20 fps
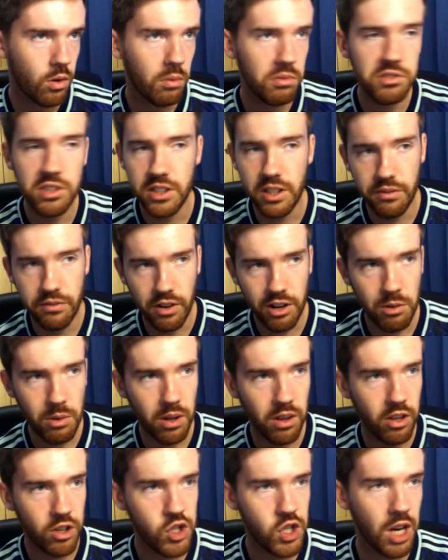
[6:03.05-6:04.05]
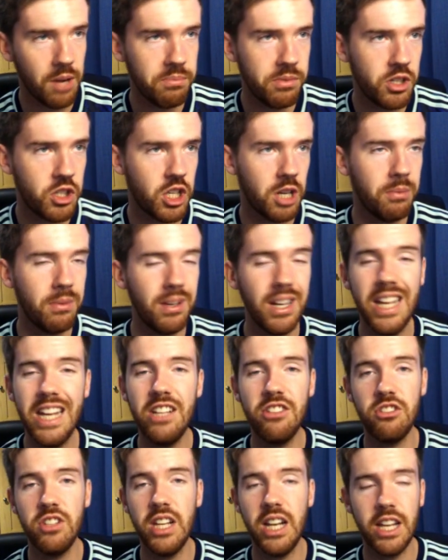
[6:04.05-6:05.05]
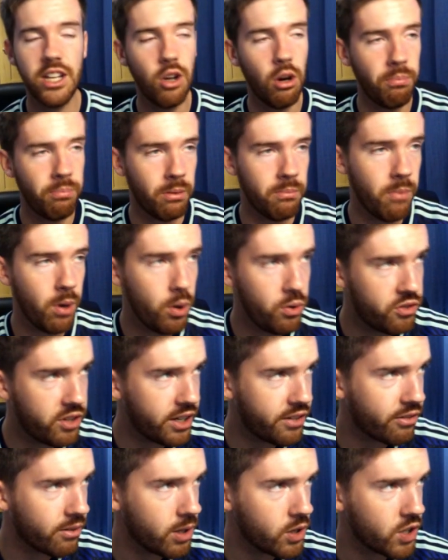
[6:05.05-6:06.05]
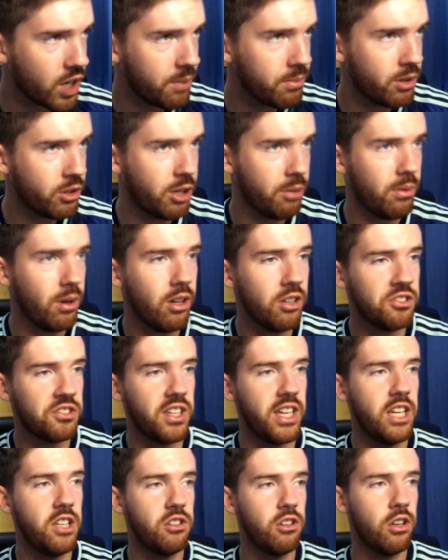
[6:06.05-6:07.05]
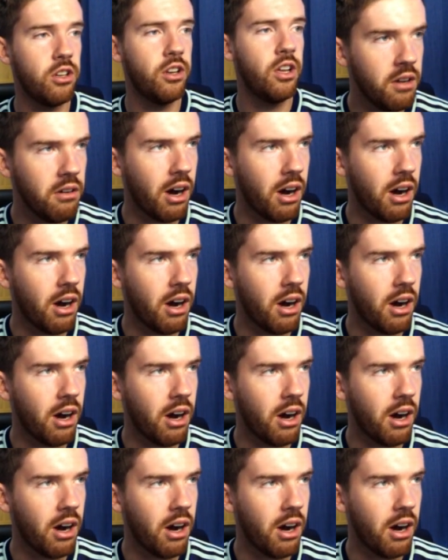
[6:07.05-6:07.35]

Obviously did very well in the Championship. Leeds nearly got promoted from the Championship last season.